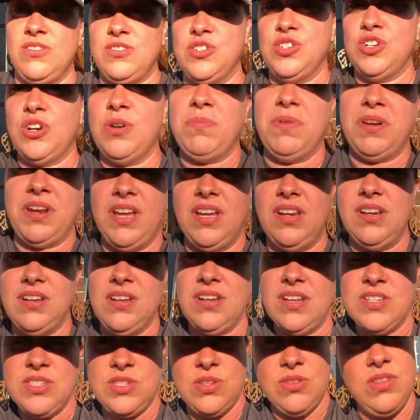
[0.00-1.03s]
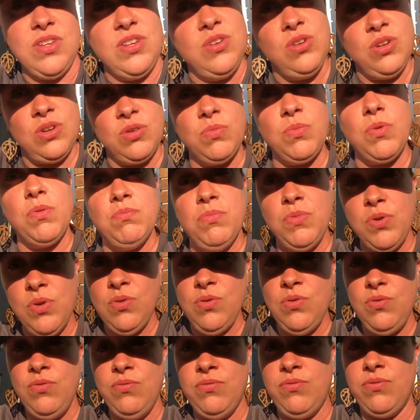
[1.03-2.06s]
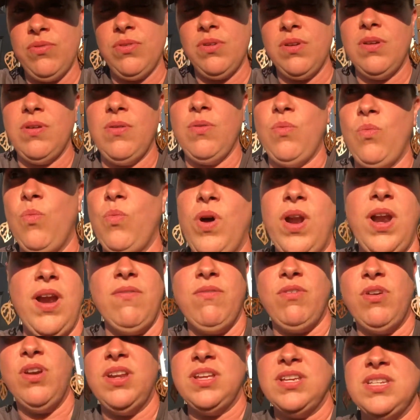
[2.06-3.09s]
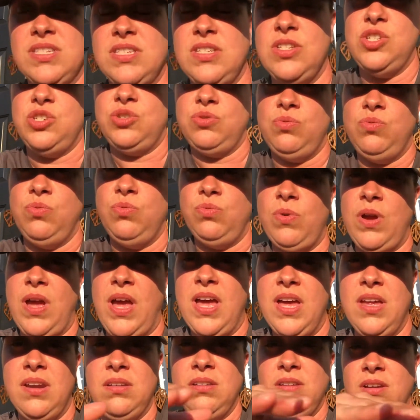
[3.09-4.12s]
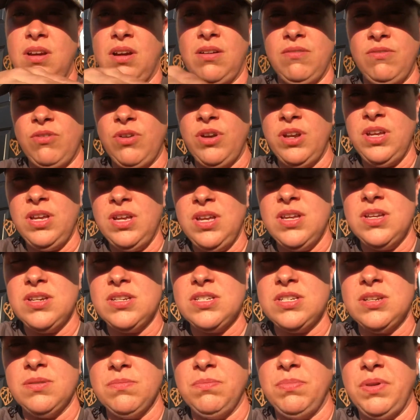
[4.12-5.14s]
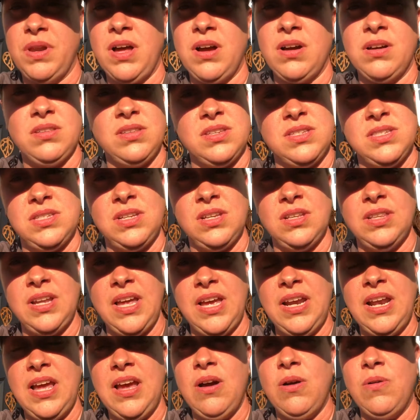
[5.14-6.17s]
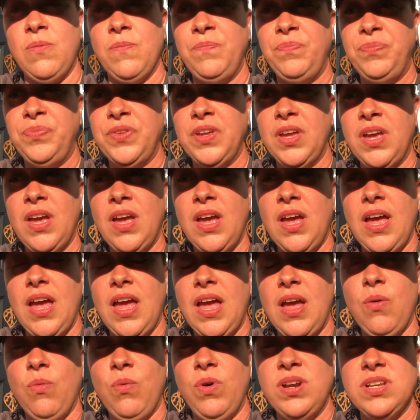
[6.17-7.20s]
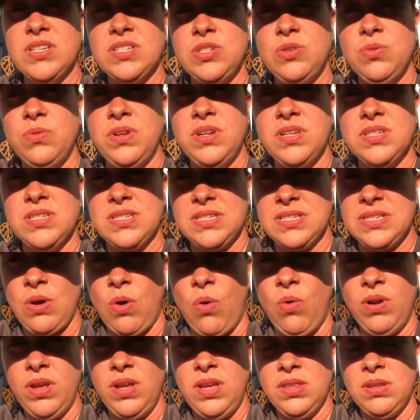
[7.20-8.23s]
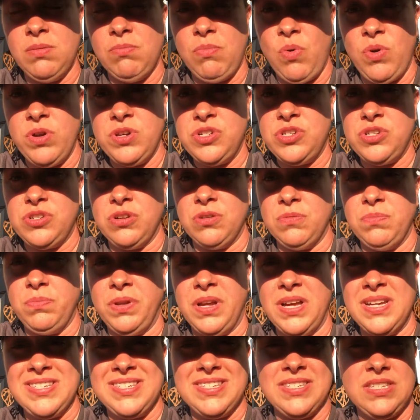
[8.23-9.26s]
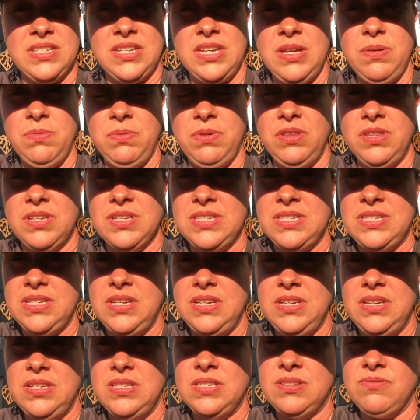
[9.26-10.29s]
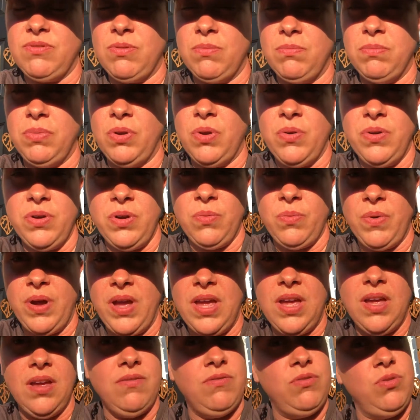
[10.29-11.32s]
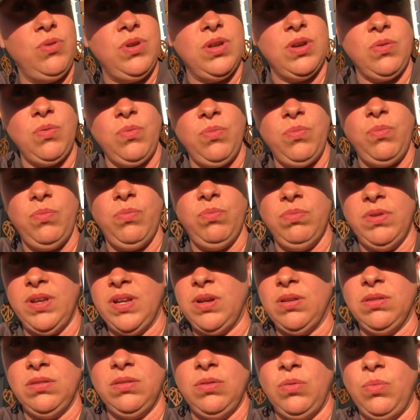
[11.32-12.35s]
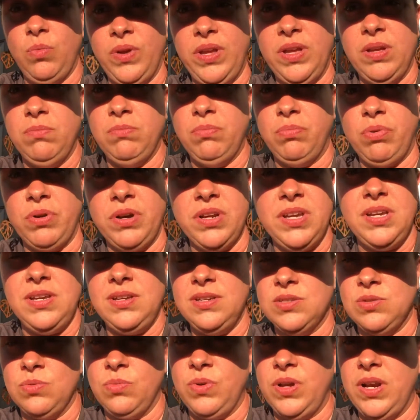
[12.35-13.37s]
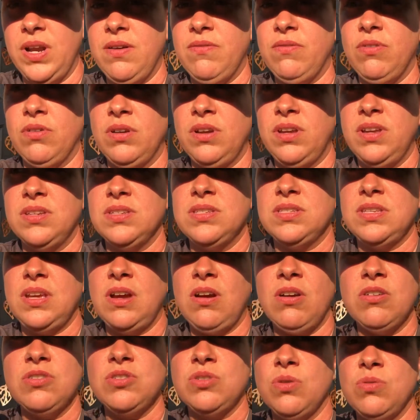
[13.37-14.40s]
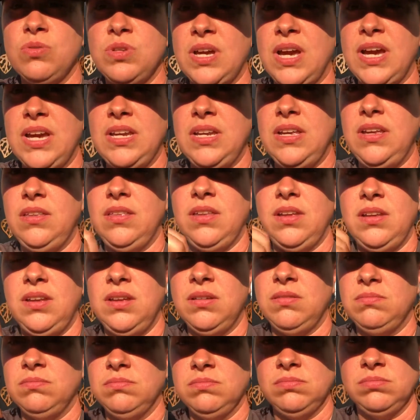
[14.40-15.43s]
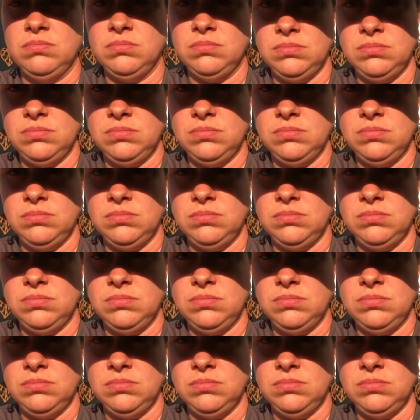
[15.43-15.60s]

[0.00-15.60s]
germinated. So then you can remove whatever it is that you had covering it to block the sunlight out. And what it's doing is it's holding in the moisture, plus it's keeping the seeds from blowing away if you get a little wind breeze or whatever, because they are so tiny they can